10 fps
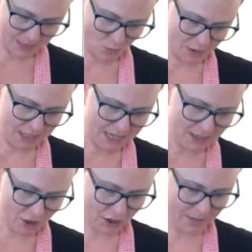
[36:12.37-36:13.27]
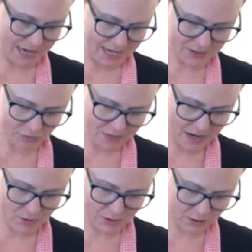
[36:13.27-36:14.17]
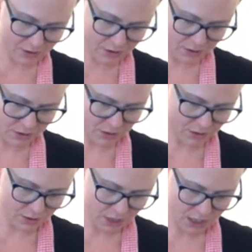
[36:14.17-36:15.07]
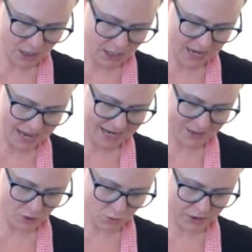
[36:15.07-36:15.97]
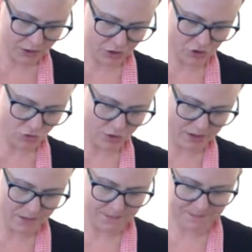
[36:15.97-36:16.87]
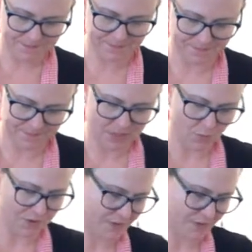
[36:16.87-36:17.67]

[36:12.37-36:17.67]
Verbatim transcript: want to kind of cook my eggs around and I don't want to destroy them with